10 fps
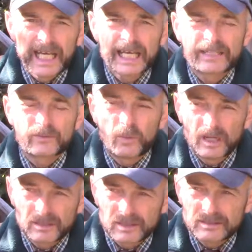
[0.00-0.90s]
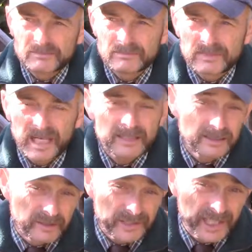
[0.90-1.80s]
and welcome back
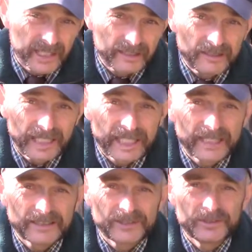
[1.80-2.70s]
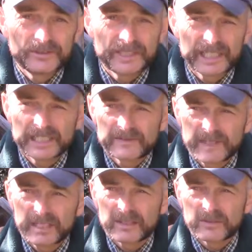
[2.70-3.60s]
to our channel and to today's
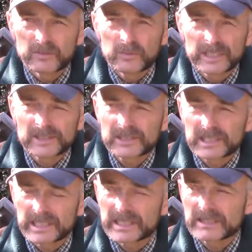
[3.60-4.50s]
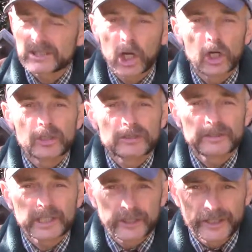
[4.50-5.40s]
video which is on
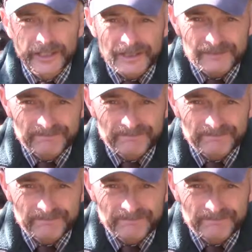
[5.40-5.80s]
the garden.